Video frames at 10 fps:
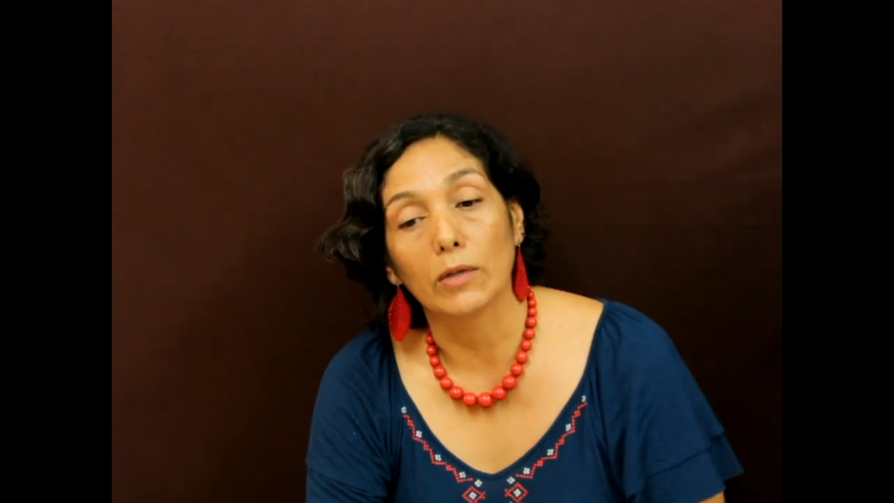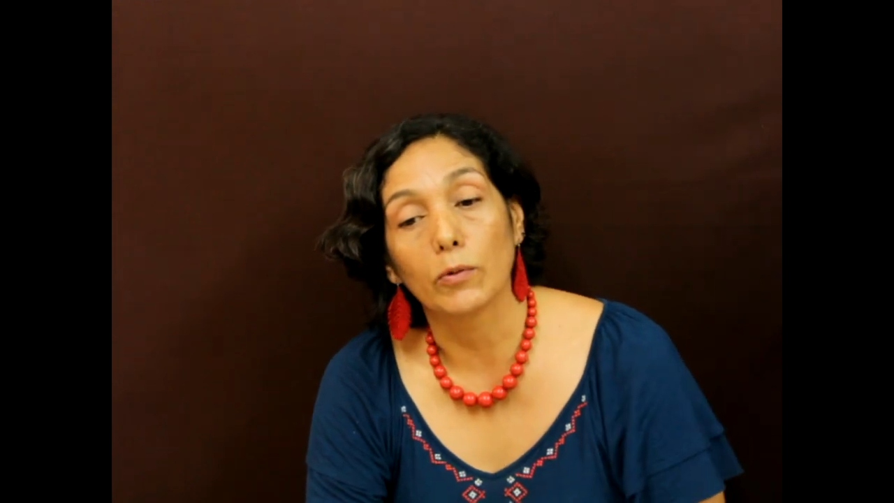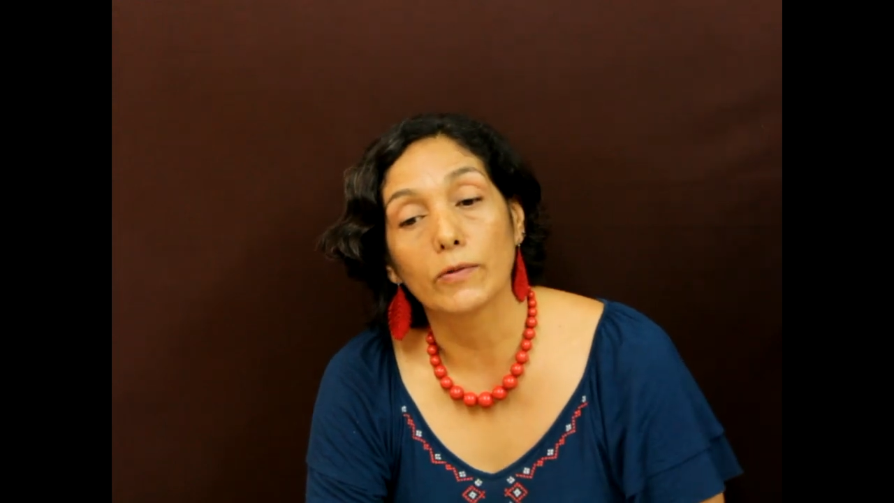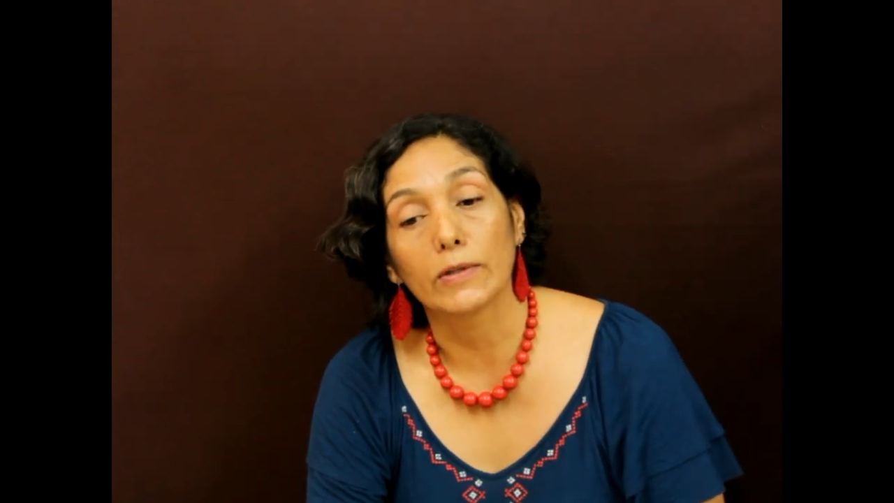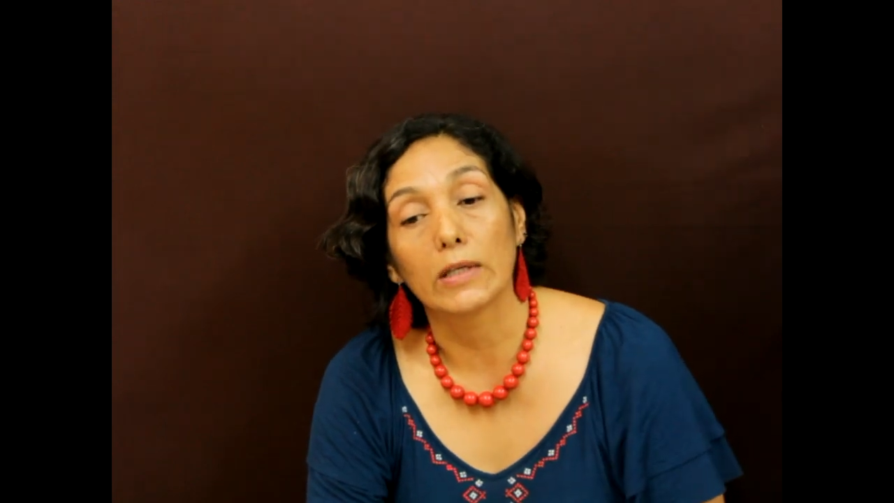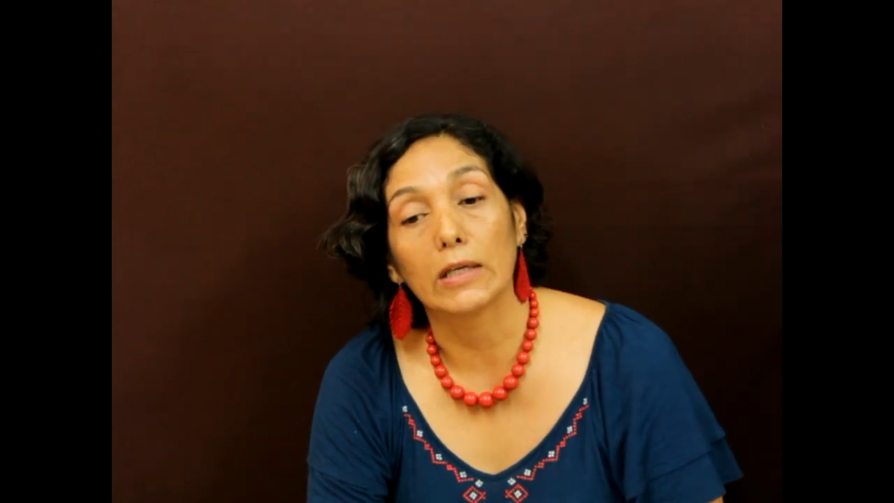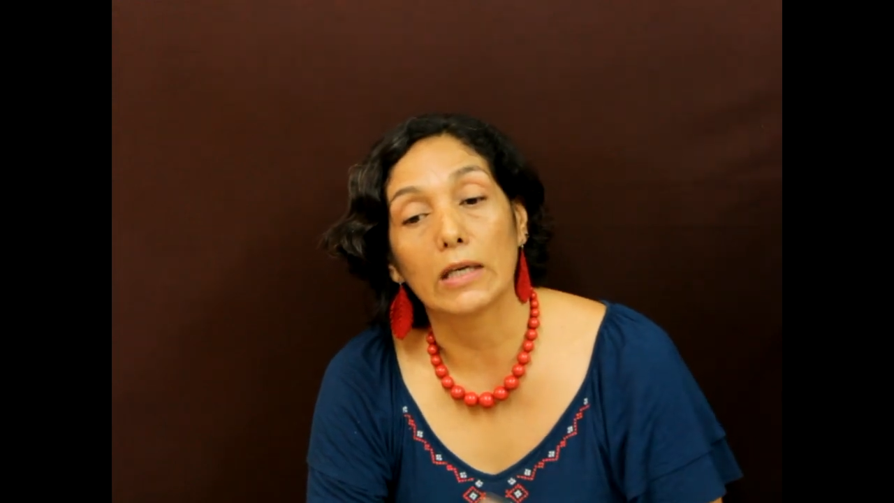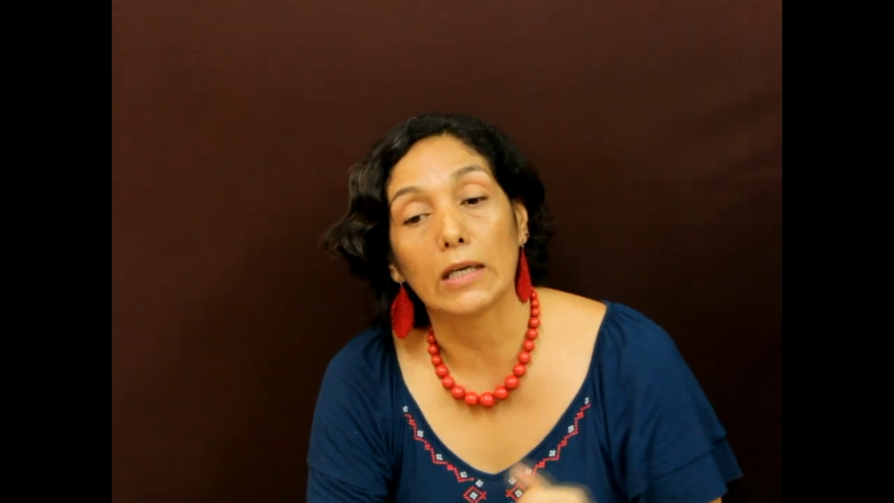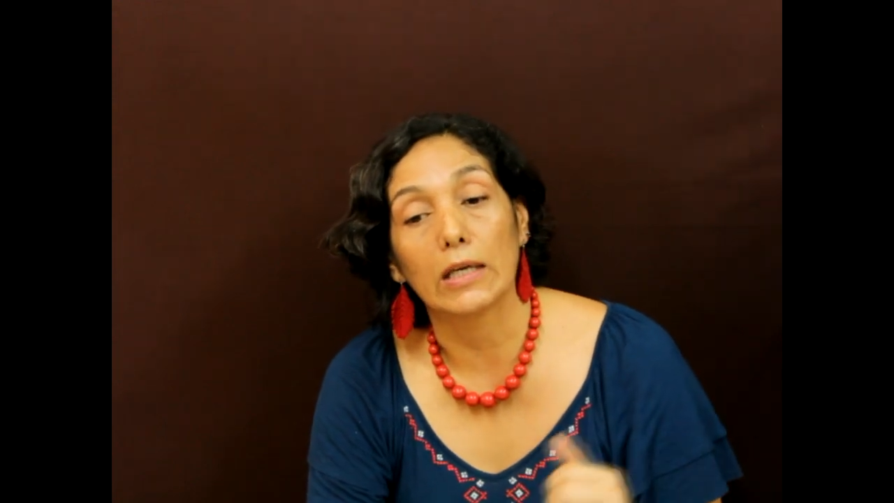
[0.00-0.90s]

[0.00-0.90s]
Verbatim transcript: It was a,